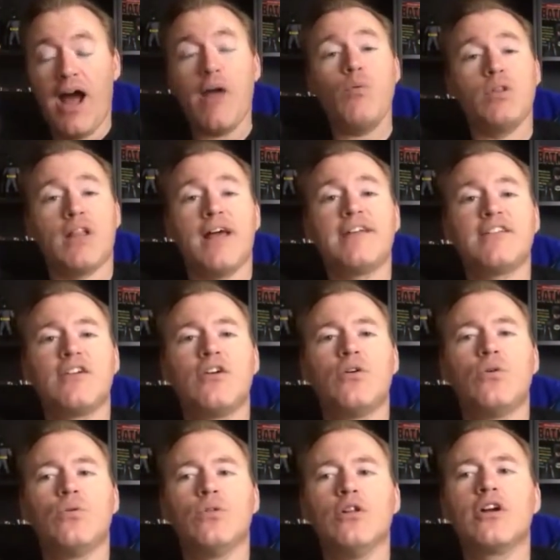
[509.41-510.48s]
I would like to
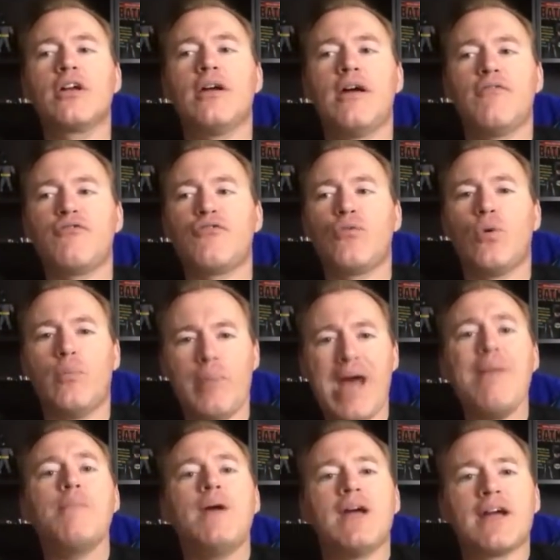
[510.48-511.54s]
go look for
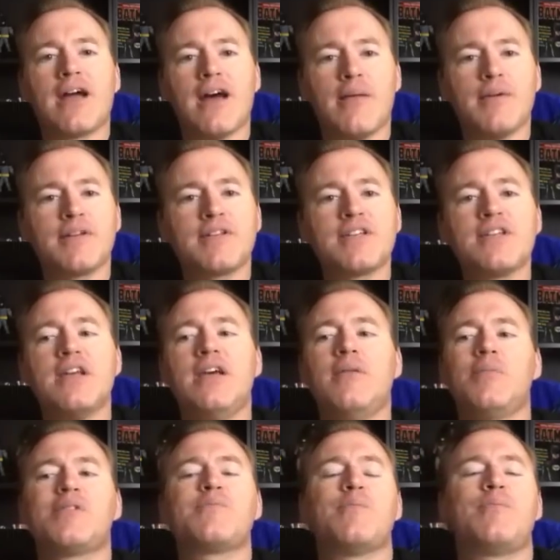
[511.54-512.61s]
Batman comics,
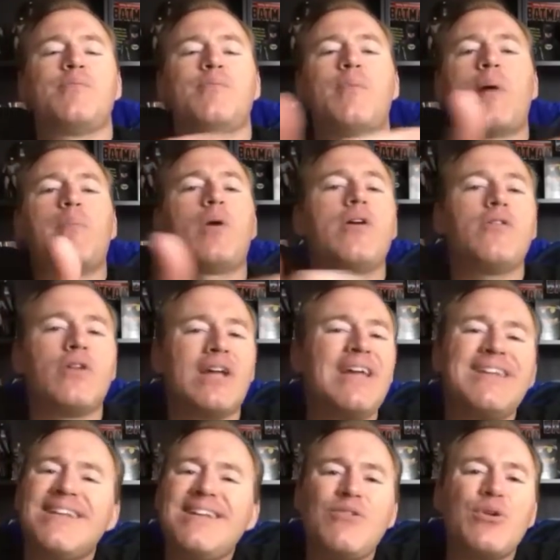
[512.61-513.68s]
because my brother,
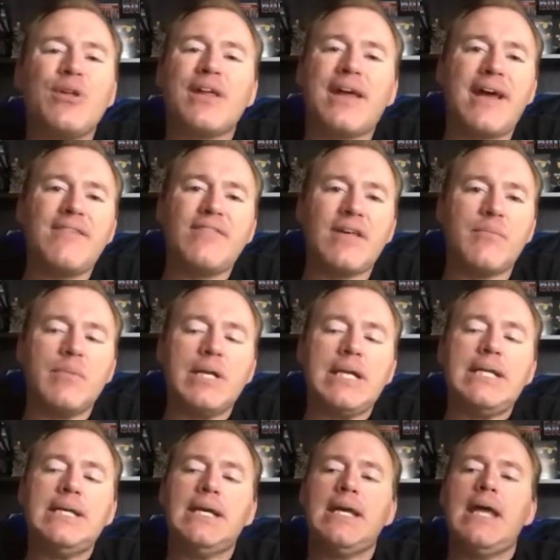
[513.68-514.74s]
again, didn't really have that
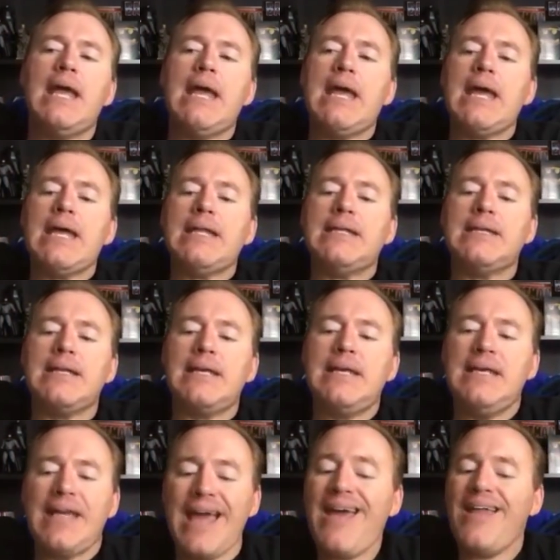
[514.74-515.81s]
many. And
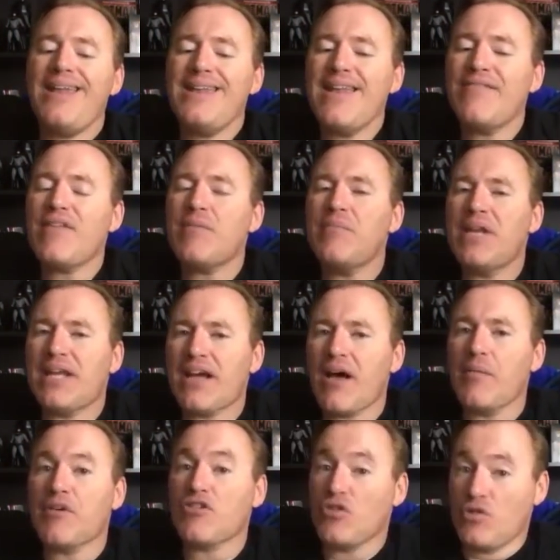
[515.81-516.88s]
he had didn't have that many
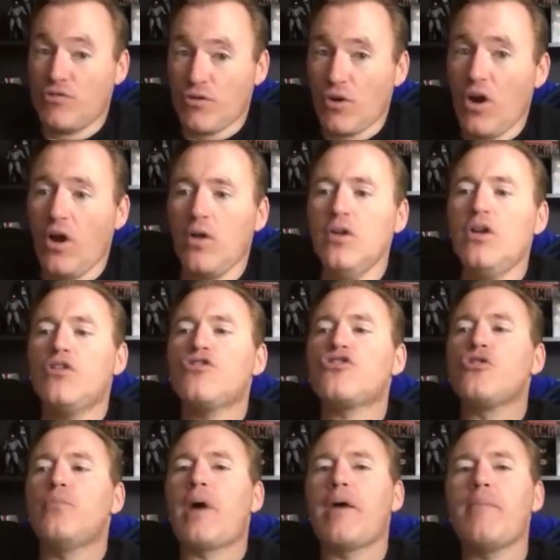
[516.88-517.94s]
comics overall.
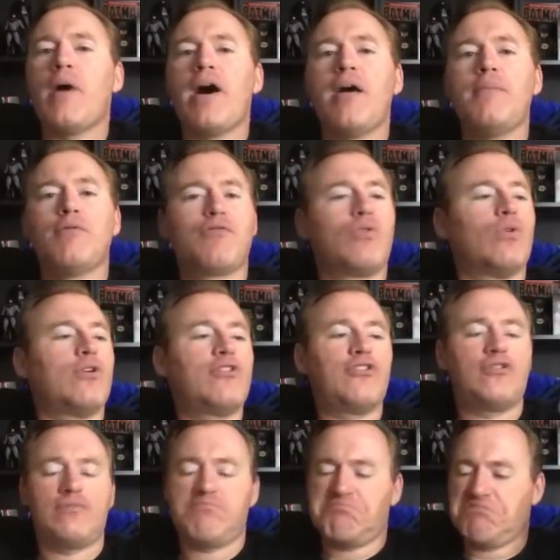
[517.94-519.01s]
So my mom, of
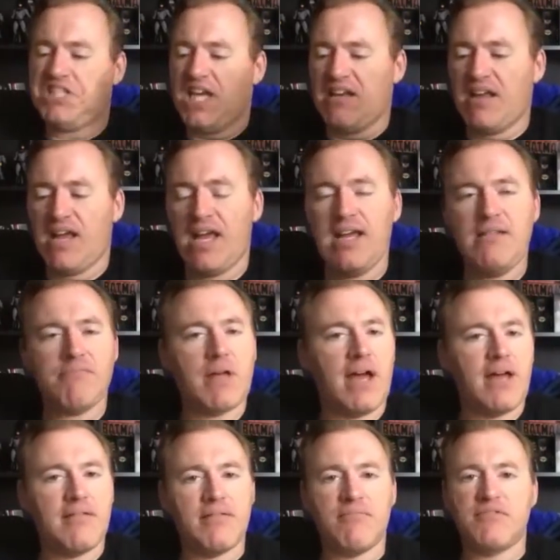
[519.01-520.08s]
course, said, hey,
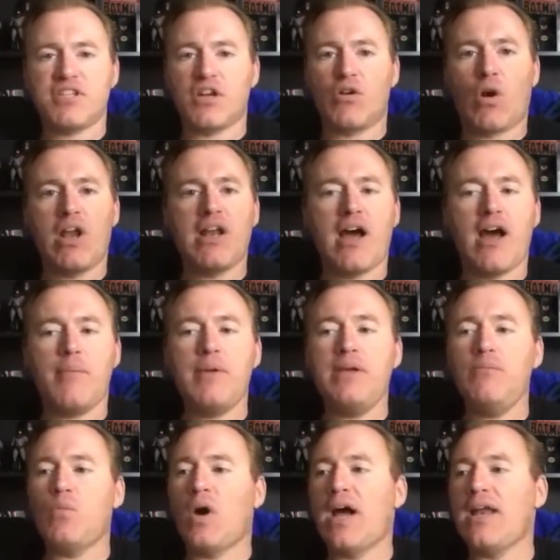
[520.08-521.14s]
I, it's a great
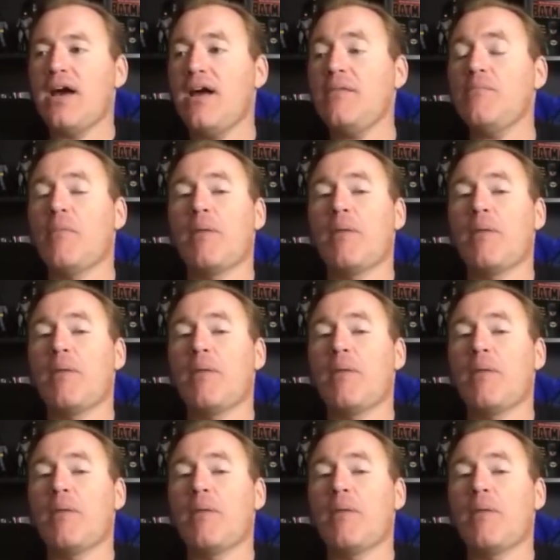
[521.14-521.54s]
hobby, why not?